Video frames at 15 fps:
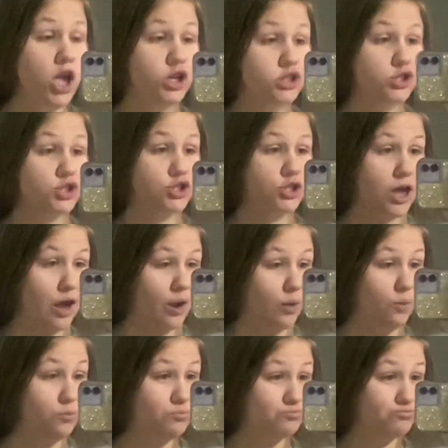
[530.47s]

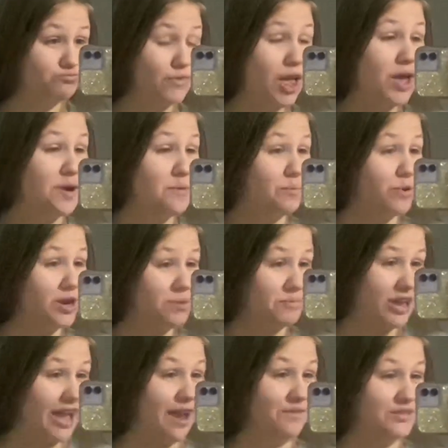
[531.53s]
So what I'm
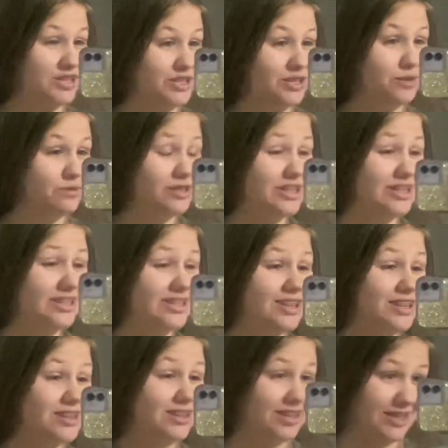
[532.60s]
gonna have to do is
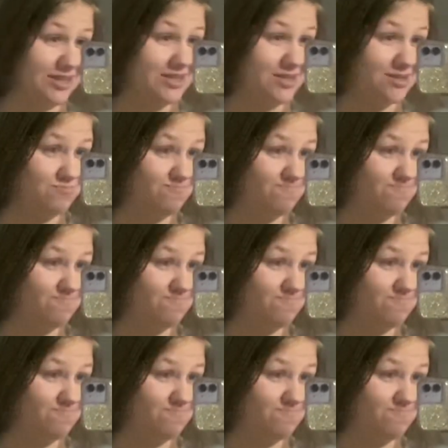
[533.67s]
this.